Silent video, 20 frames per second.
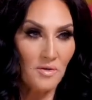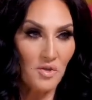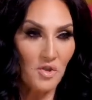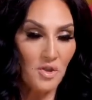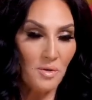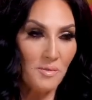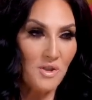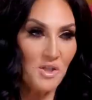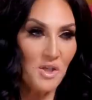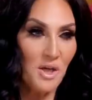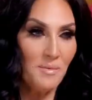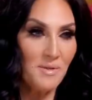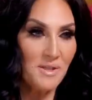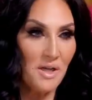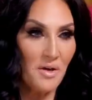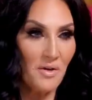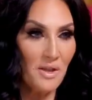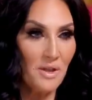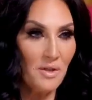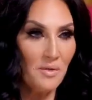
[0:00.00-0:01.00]
Jimmy Jam and
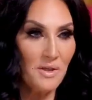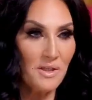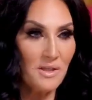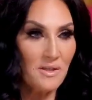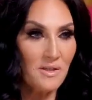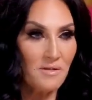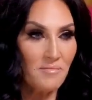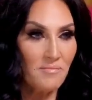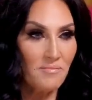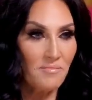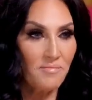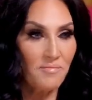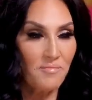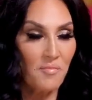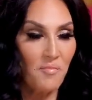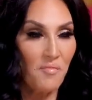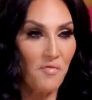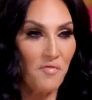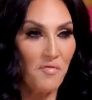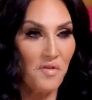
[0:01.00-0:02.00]
Terry Lewis
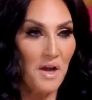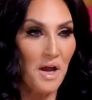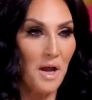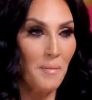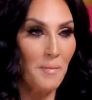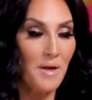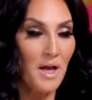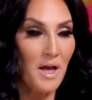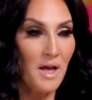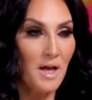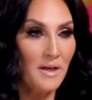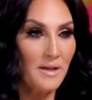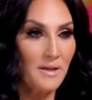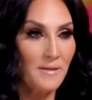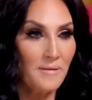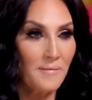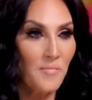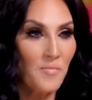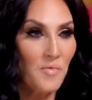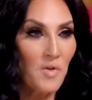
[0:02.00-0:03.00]
yes. phenomenon
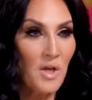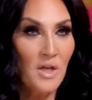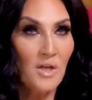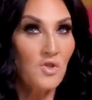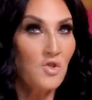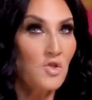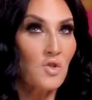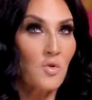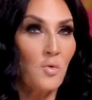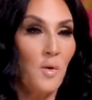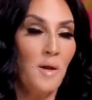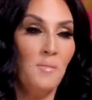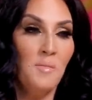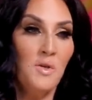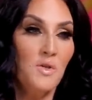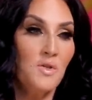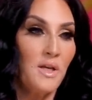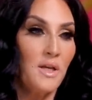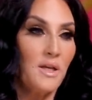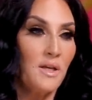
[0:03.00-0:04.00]
and just great
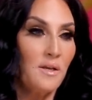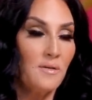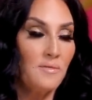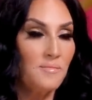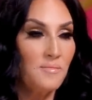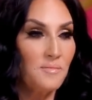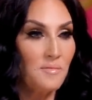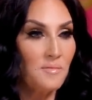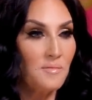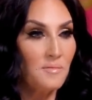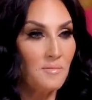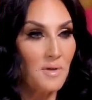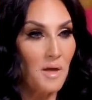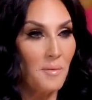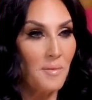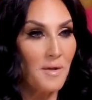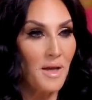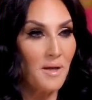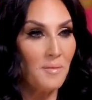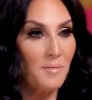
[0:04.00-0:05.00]
music
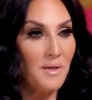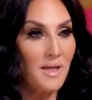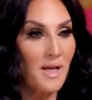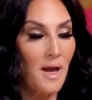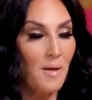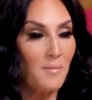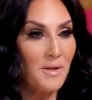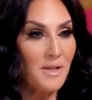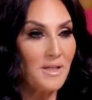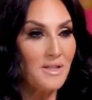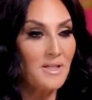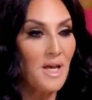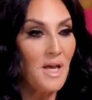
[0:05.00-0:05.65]
coming out of Minneapolis.